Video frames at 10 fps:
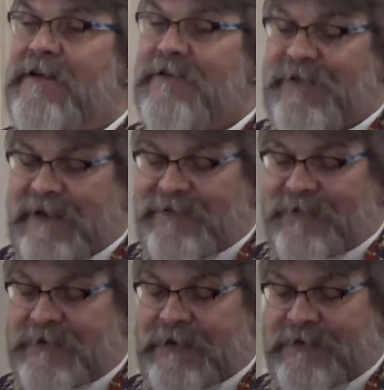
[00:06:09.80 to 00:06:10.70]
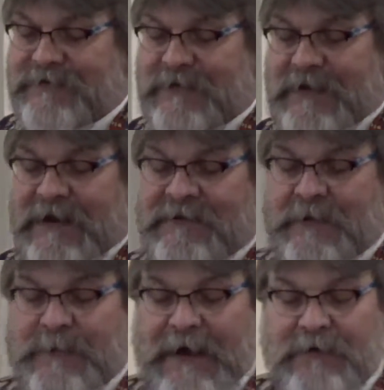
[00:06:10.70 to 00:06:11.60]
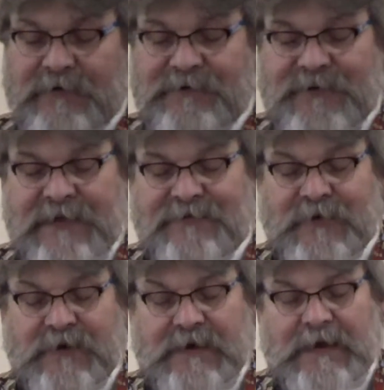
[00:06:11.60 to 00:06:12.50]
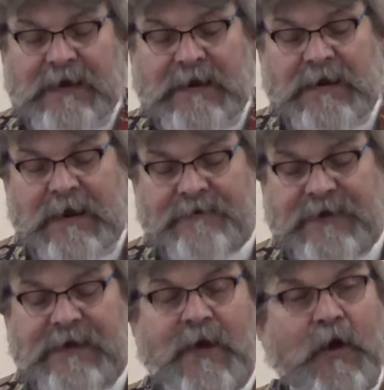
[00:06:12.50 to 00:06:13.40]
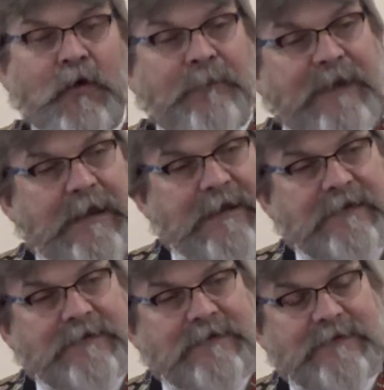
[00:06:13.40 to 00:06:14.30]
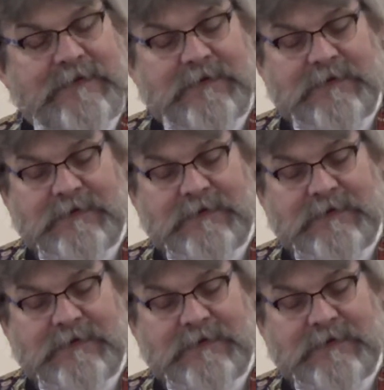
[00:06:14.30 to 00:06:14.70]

Faithfulness is about faithful, loving obedience.